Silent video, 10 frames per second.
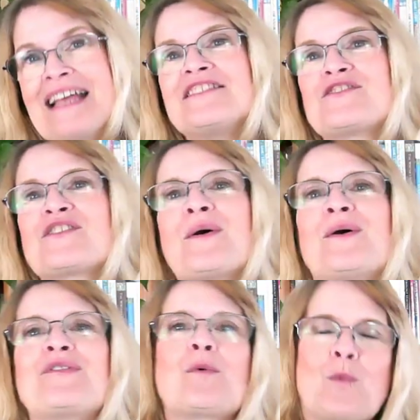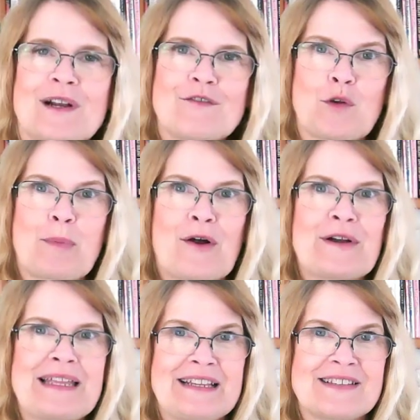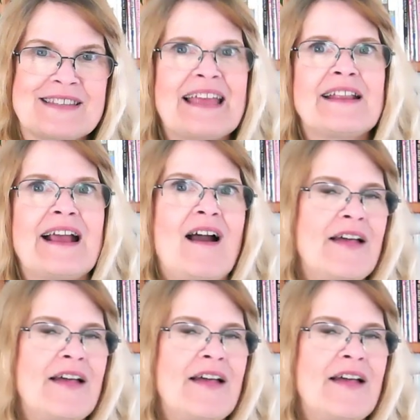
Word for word: And so the wonderful part is that